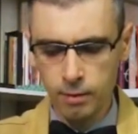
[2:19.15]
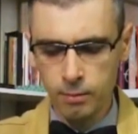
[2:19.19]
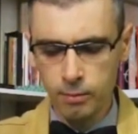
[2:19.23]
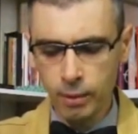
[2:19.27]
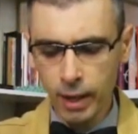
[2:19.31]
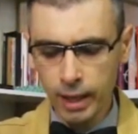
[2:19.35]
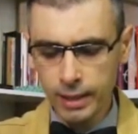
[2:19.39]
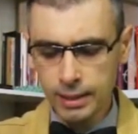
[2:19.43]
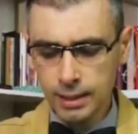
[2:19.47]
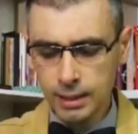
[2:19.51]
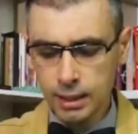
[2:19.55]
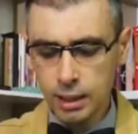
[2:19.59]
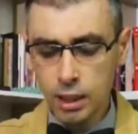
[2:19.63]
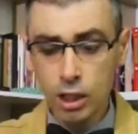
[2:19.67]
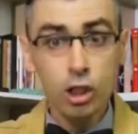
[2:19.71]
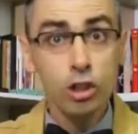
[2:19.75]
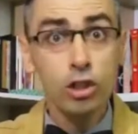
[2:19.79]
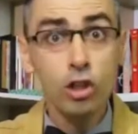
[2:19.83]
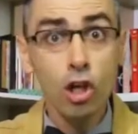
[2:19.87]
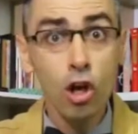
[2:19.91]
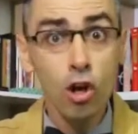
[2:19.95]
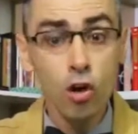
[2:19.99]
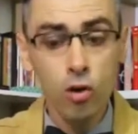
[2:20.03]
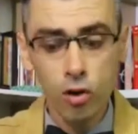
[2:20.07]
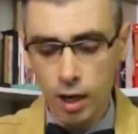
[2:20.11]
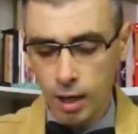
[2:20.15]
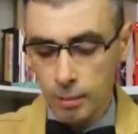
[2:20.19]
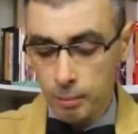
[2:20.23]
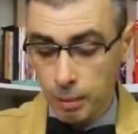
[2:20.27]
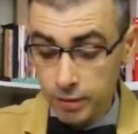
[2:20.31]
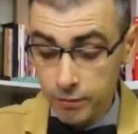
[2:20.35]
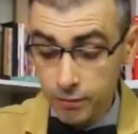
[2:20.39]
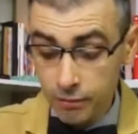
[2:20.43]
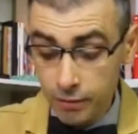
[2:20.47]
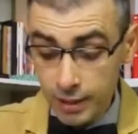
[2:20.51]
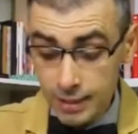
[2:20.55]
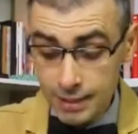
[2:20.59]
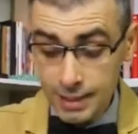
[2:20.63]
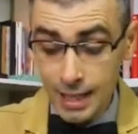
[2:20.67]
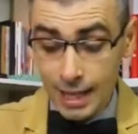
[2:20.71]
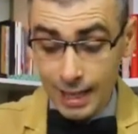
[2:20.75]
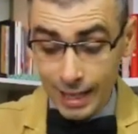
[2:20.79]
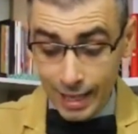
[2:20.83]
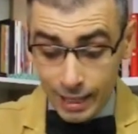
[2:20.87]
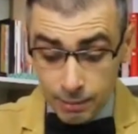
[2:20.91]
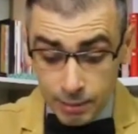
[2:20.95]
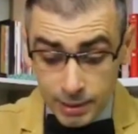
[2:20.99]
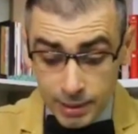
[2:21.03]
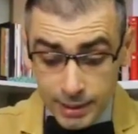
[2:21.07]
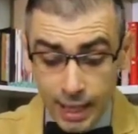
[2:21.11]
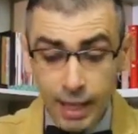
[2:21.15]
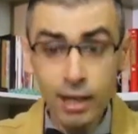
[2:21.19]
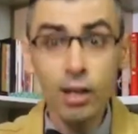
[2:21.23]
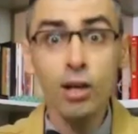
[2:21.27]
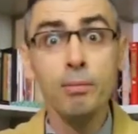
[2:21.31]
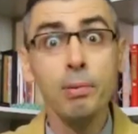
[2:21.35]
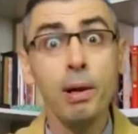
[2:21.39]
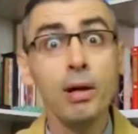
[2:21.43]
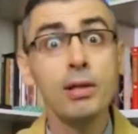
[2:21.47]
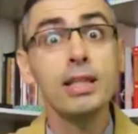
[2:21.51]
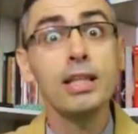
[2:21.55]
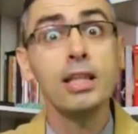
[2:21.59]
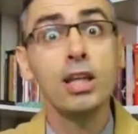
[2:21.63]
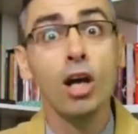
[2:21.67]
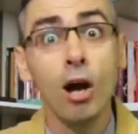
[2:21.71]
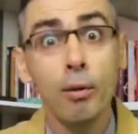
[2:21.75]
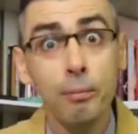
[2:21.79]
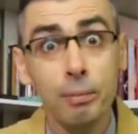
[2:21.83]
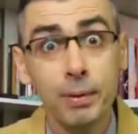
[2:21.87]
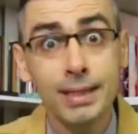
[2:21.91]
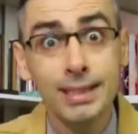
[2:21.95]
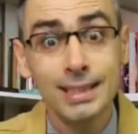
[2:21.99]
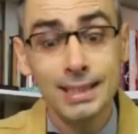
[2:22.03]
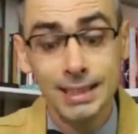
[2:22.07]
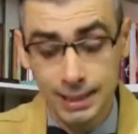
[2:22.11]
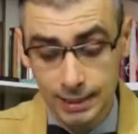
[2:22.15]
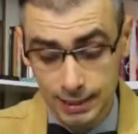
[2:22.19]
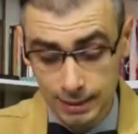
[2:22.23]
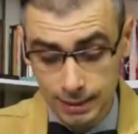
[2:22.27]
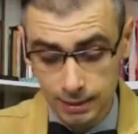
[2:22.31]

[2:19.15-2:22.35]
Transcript: Brandon: "No, but first let me tell you about the combat..."